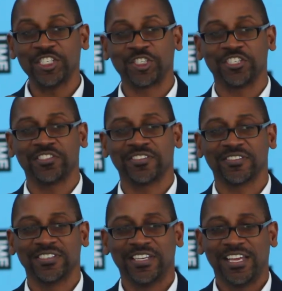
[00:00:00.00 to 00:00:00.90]
teachers
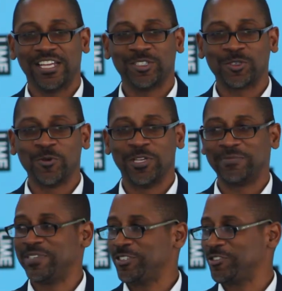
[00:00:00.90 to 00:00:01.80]
and school
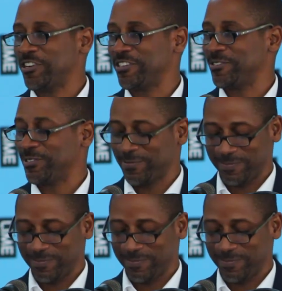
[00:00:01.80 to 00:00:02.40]
administrators.